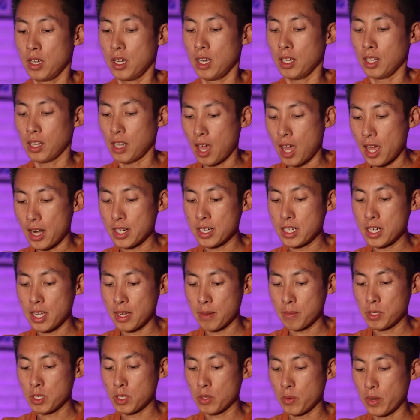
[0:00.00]
A lot of
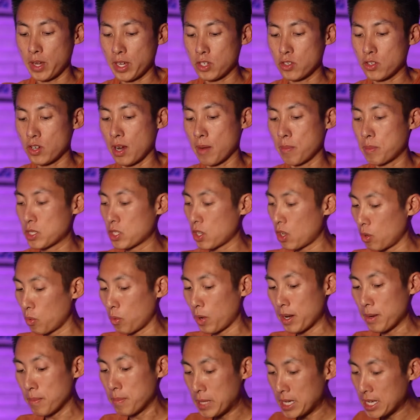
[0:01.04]
times the waist strap is all
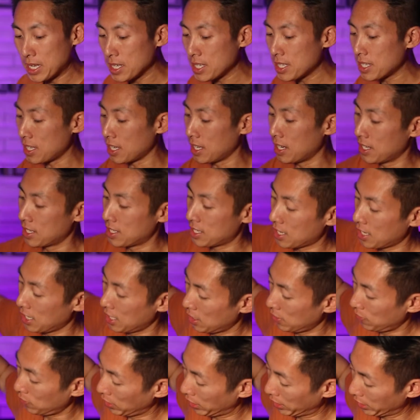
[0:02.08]
one piece and it's
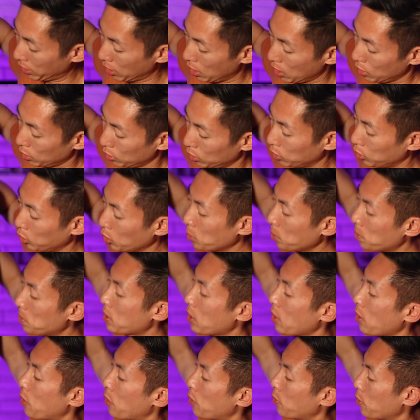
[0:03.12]
kind of like
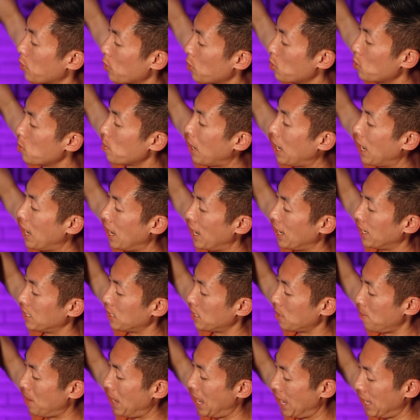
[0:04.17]
looped through
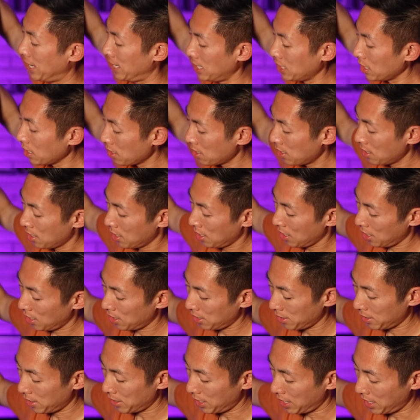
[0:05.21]
behind the padding
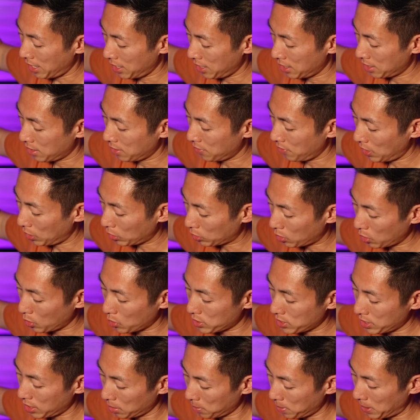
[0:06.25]
and the Velcro
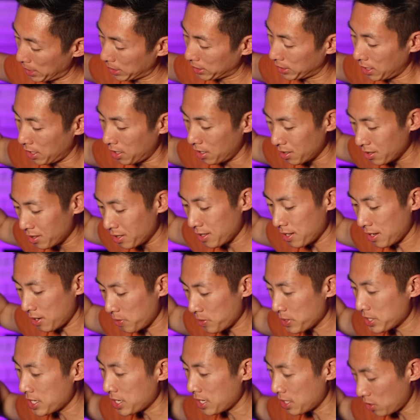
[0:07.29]
is stuck back there, and I
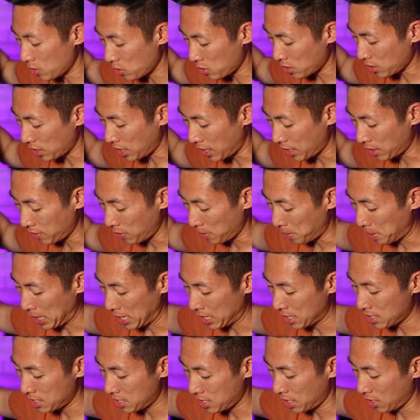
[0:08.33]
would say those are kind of a
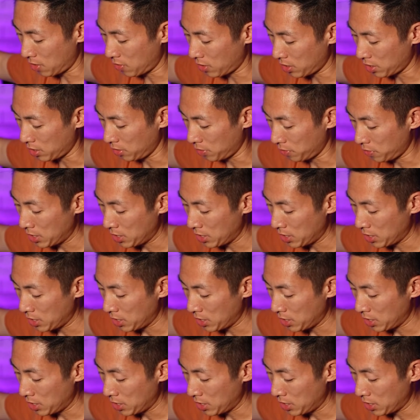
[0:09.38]
pain to get rid of.